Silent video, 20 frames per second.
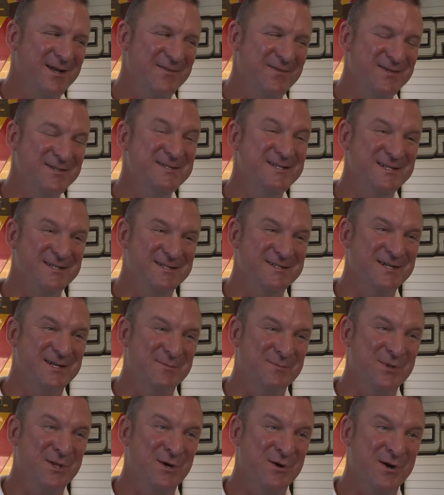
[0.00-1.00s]
this thing's gonna
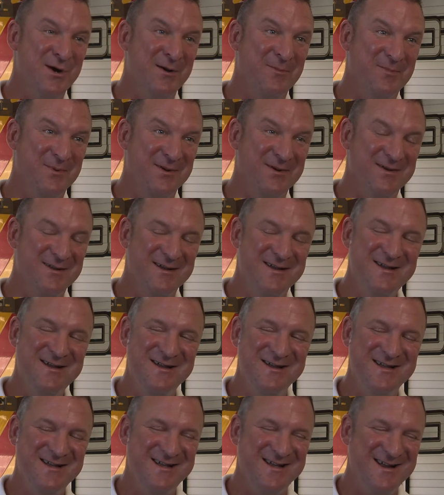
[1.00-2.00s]
blow up, and
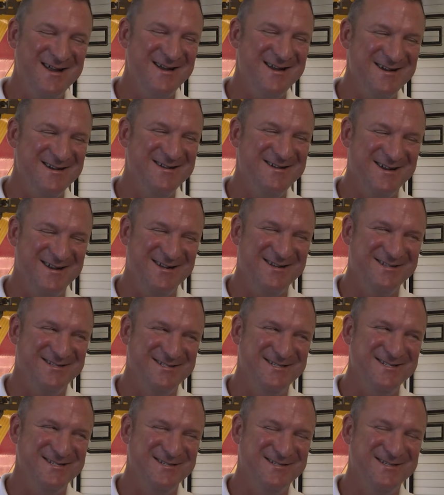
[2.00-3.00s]

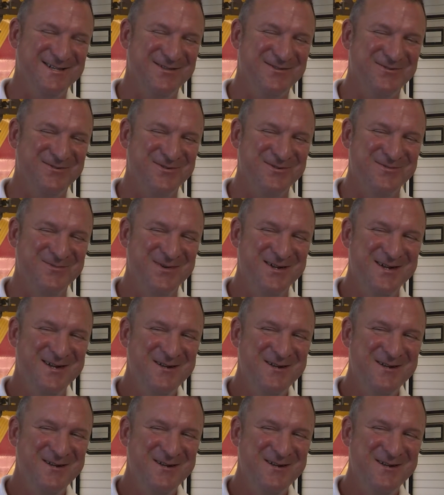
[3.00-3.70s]
it's in this other room.